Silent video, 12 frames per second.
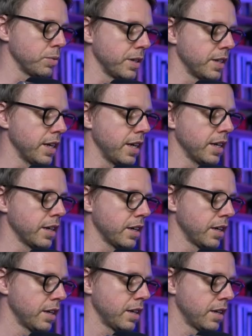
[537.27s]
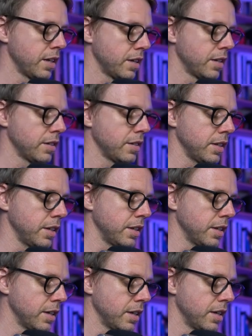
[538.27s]
we take the
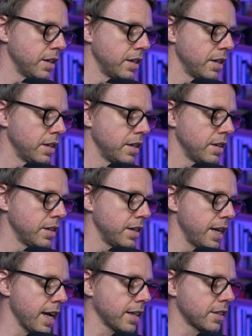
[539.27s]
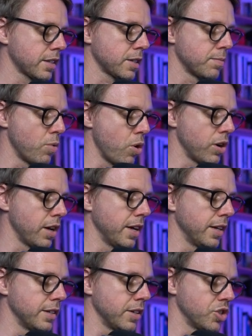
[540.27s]
next smaller
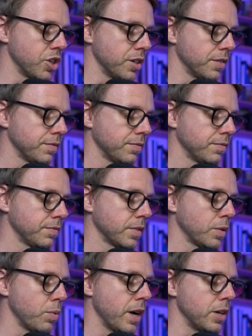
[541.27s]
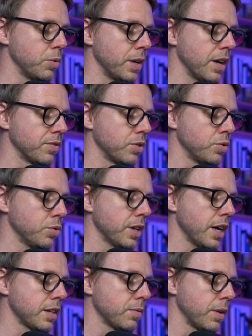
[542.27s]
integer. Why do we have to do
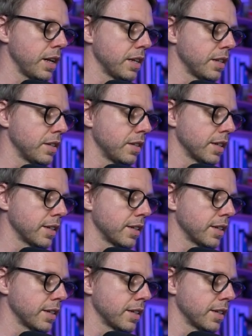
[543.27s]
that? Well, this is